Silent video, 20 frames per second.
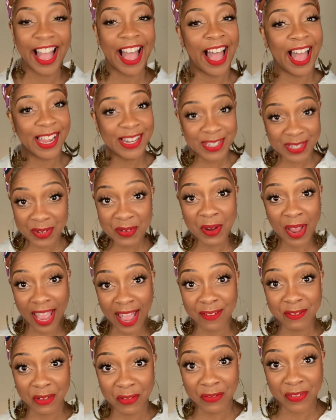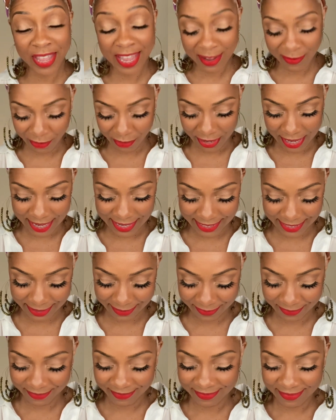I do have a favorite.
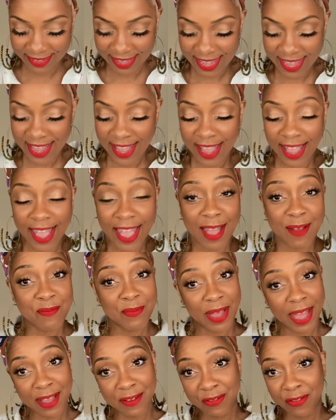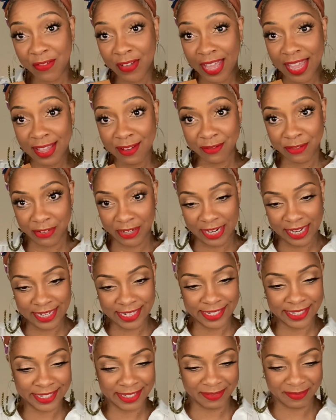And my favorite